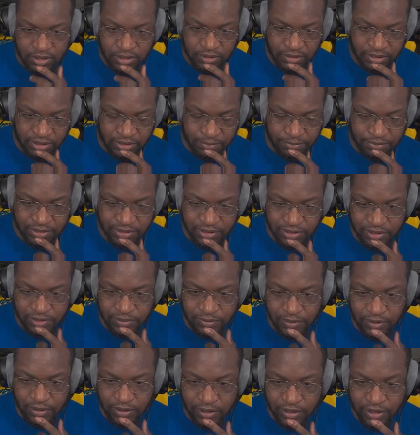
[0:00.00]
So I could play
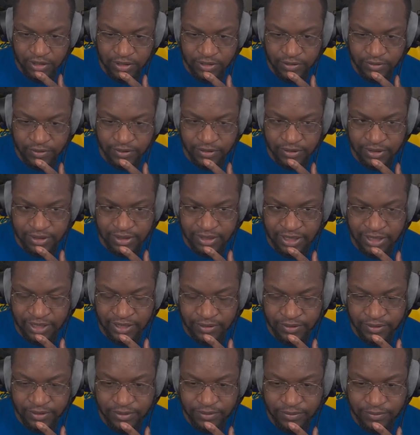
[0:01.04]
2 archers
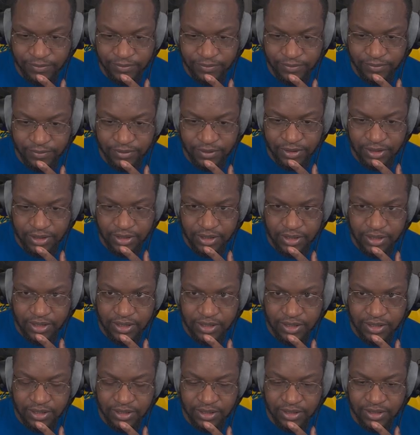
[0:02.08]
down,
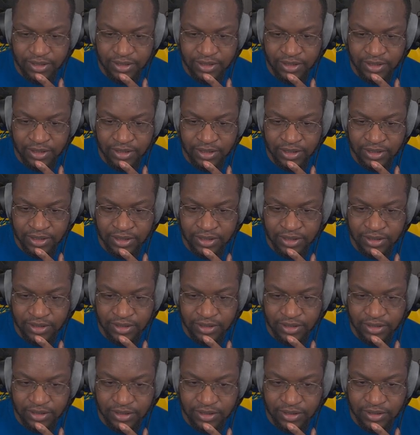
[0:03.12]
just to get
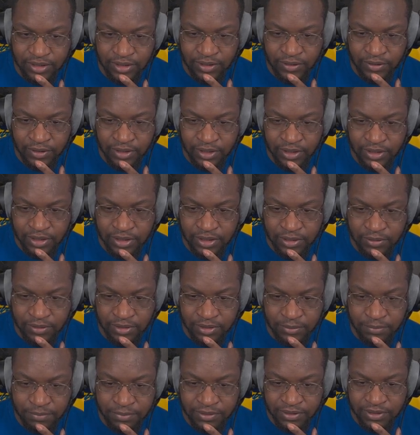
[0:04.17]
things going. So I'm
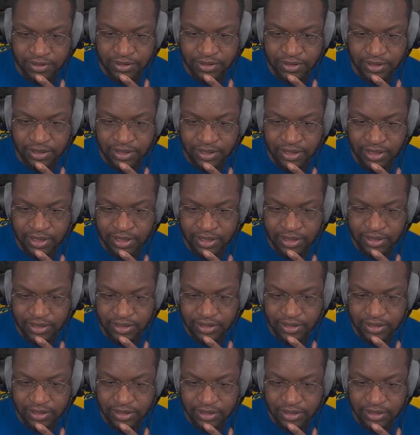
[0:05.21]
gonna put that.